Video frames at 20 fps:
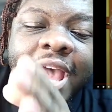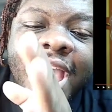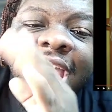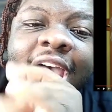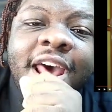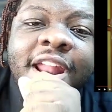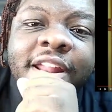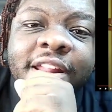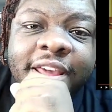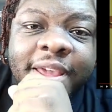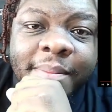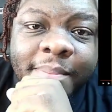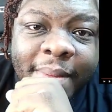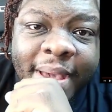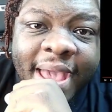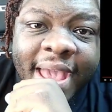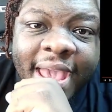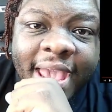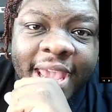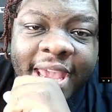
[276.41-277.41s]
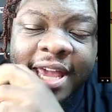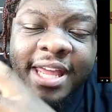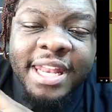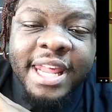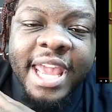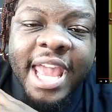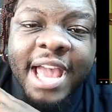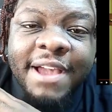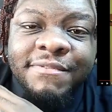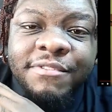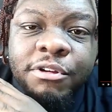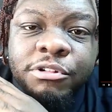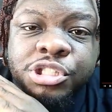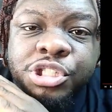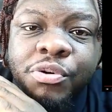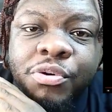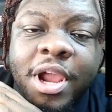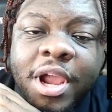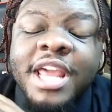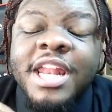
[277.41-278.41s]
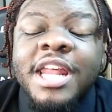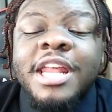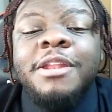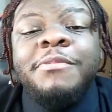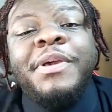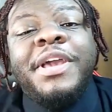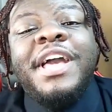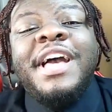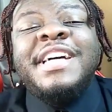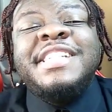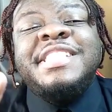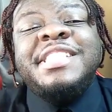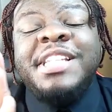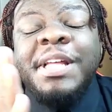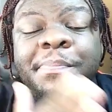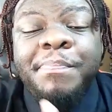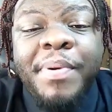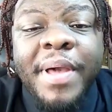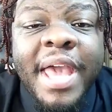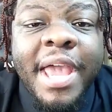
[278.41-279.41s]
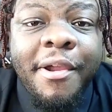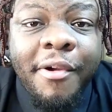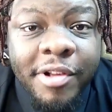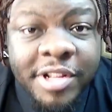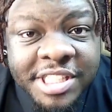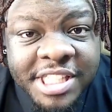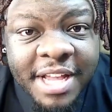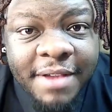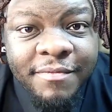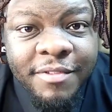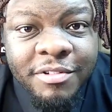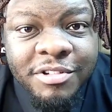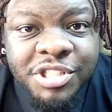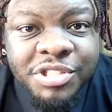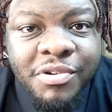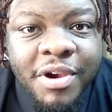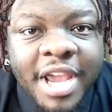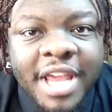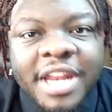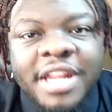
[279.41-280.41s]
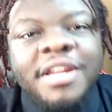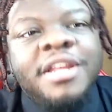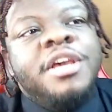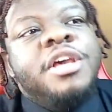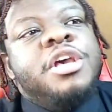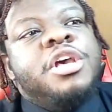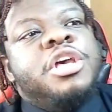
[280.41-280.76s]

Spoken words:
out of their mind and they have no training because the parents have no training.